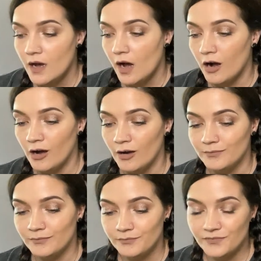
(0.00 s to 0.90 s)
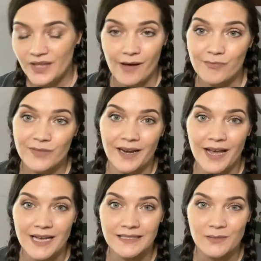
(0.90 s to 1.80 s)
Um, yeah, and I
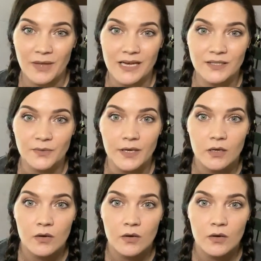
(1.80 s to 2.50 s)
had some last week.